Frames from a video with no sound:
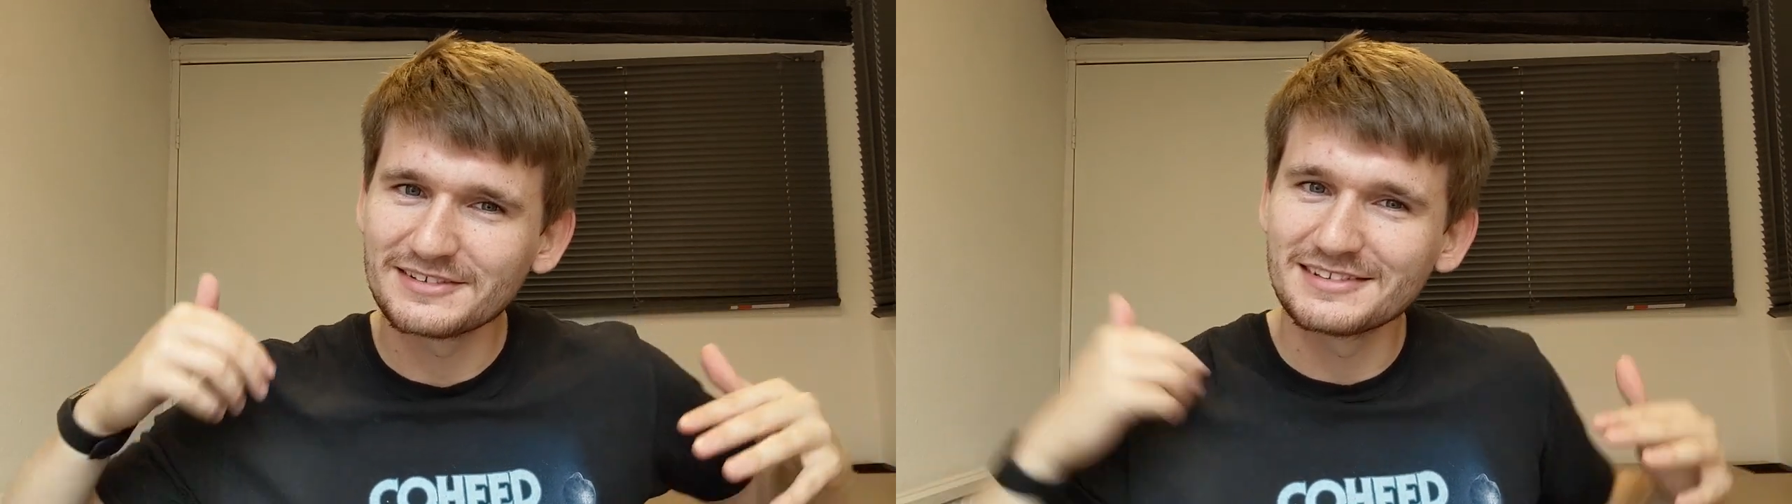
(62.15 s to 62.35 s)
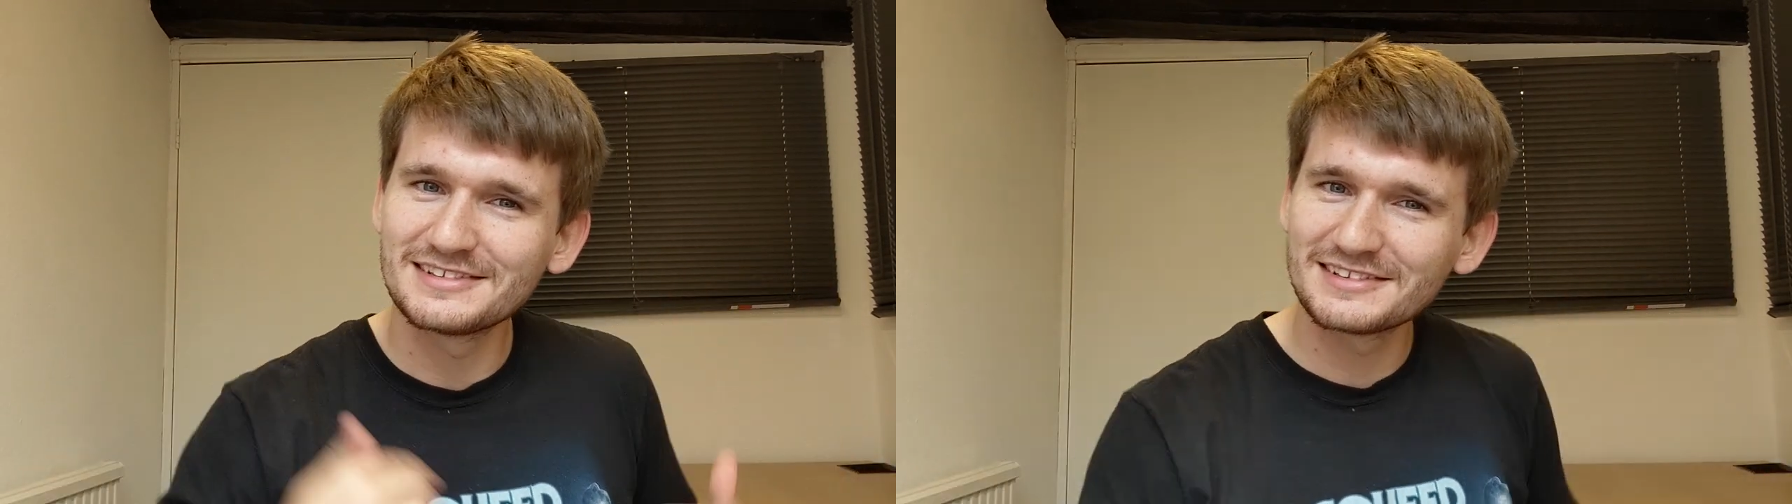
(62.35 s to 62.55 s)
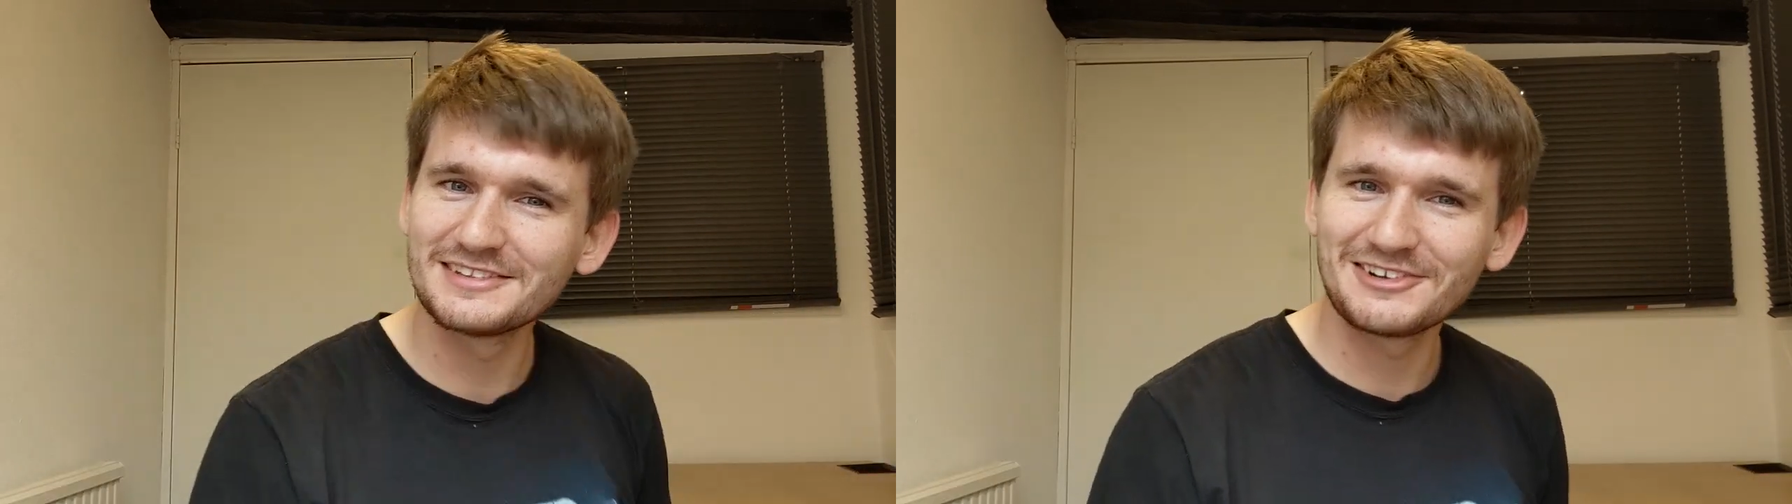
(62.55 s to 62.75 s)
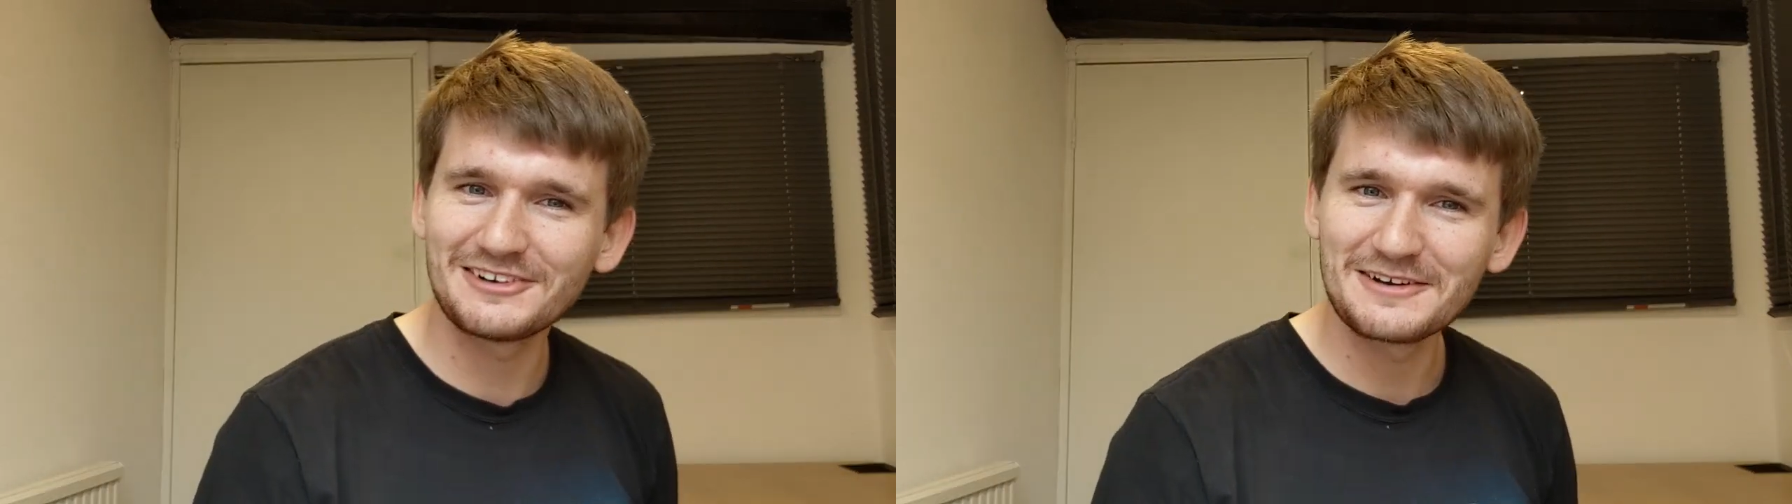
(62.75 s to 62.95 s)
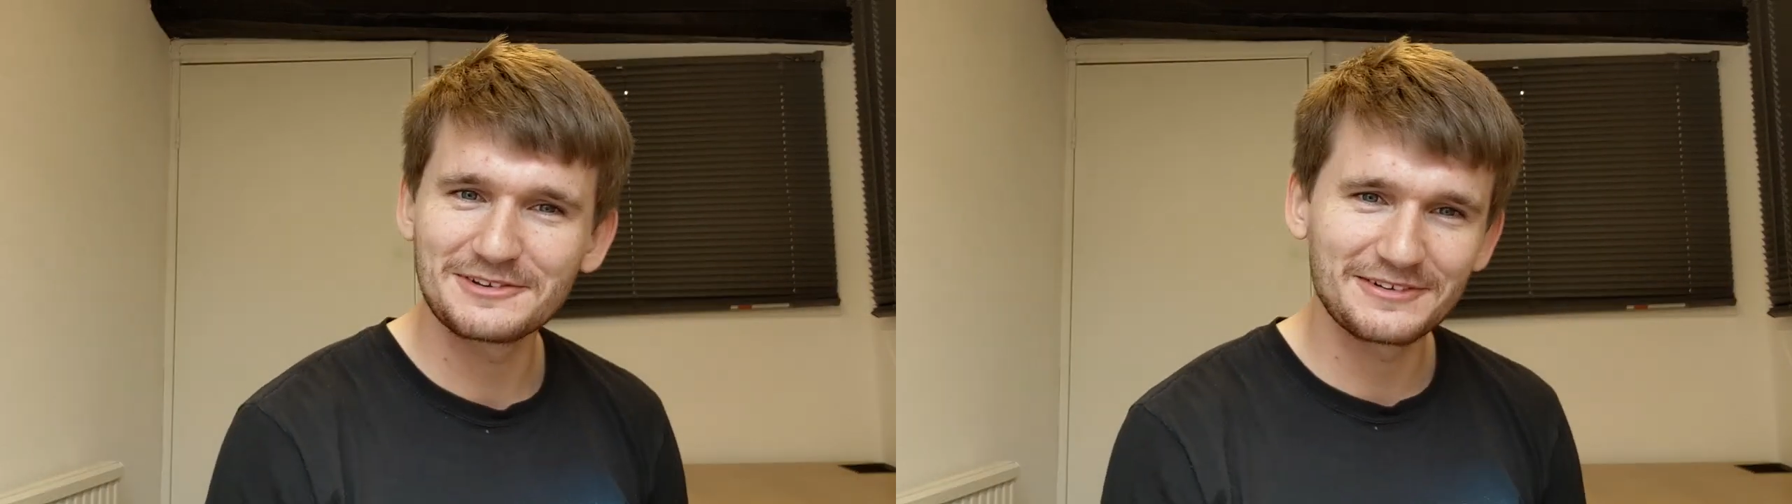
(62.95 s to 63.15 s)
So this is going to be
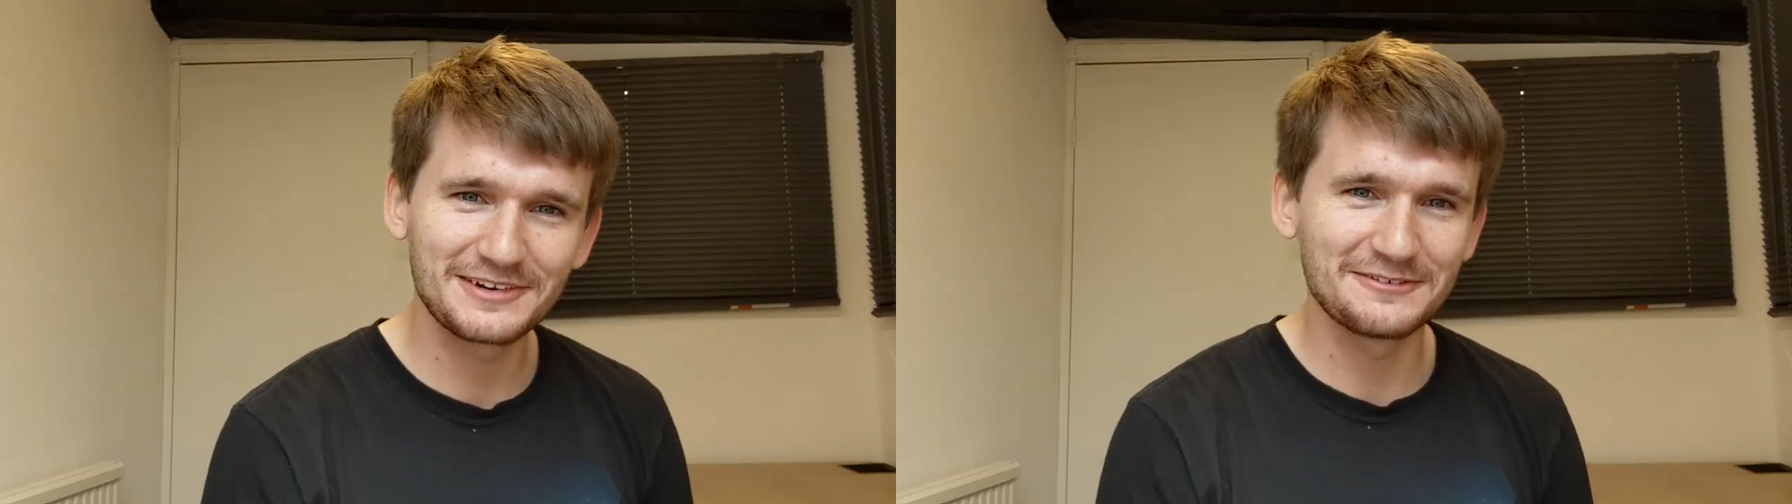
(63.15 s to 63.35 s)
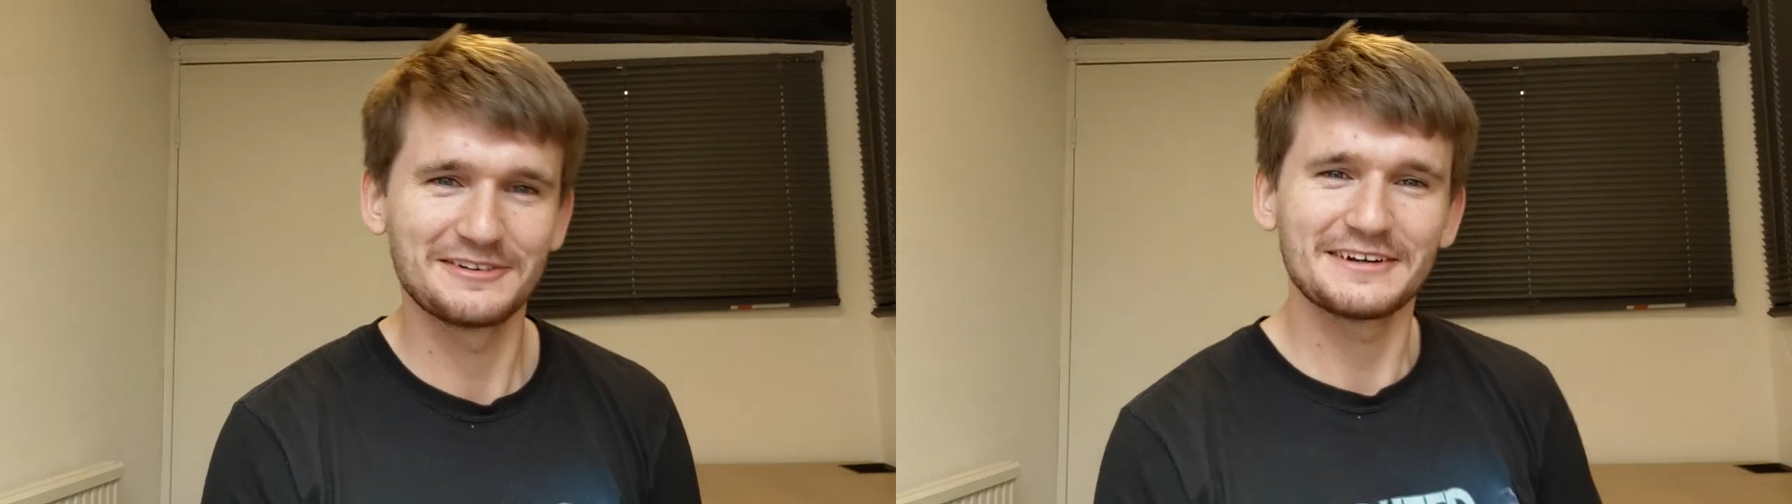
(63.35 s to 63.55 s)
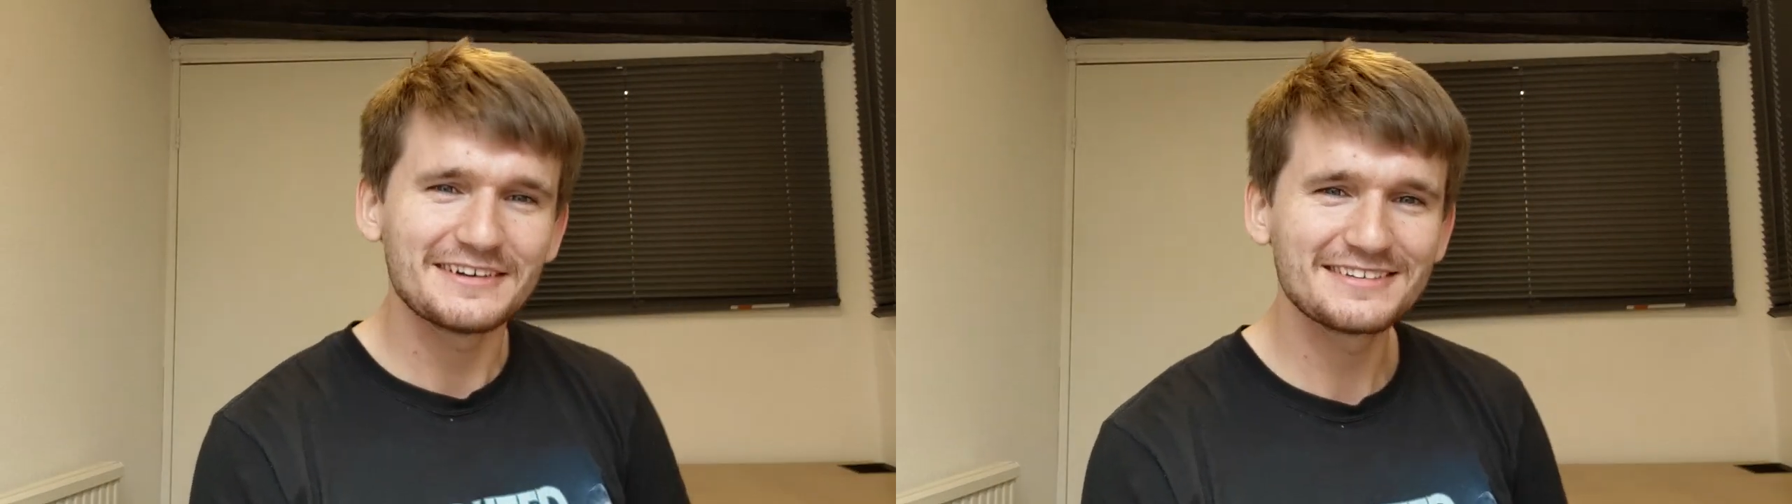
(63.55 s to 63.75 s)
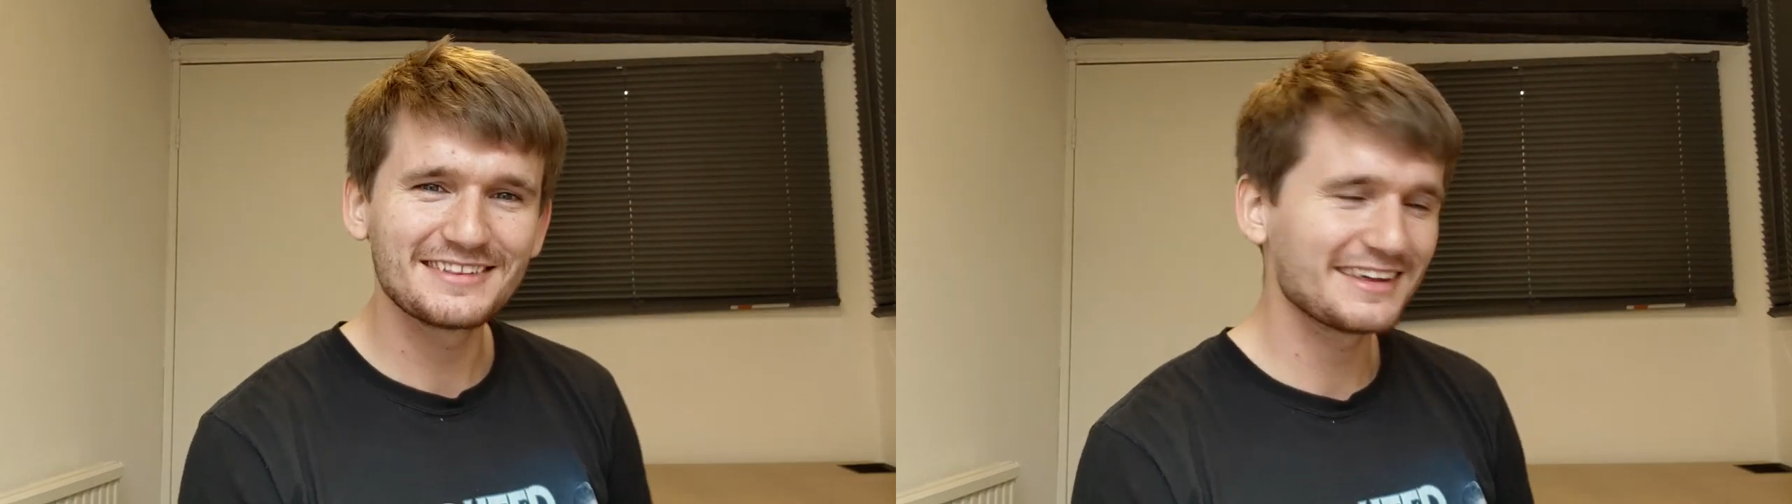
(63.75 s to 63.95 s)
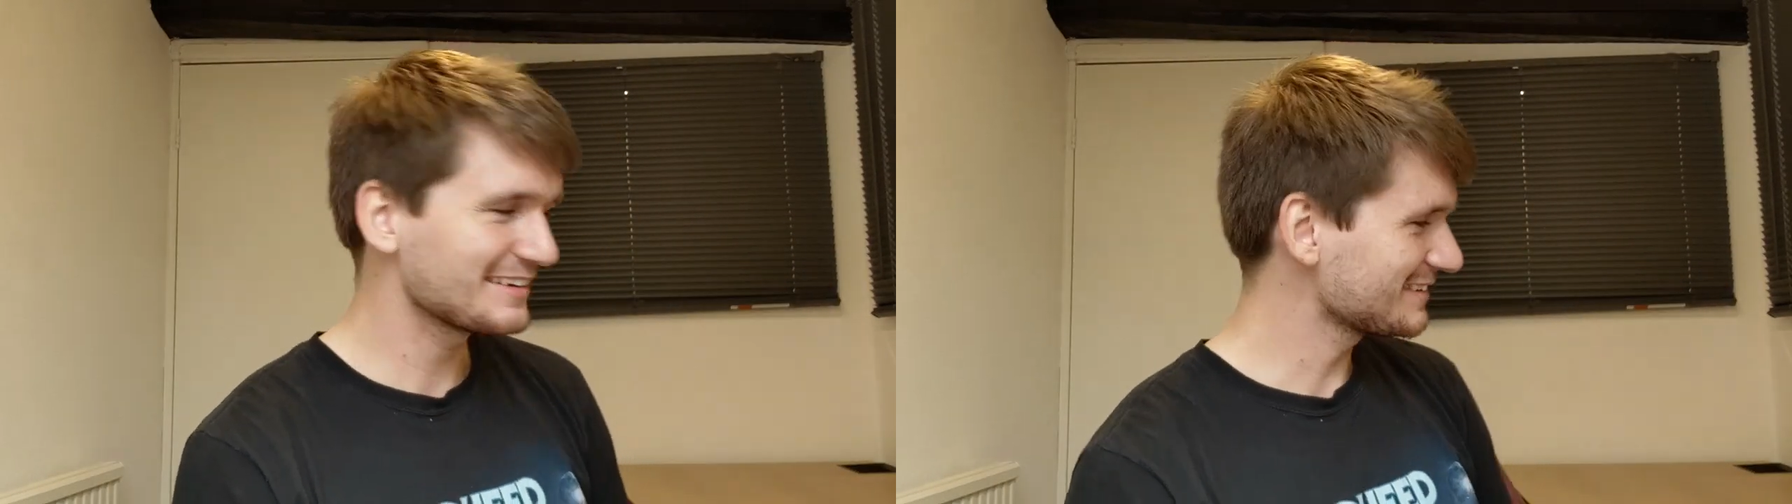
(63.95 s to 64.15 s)
great for doing little videos and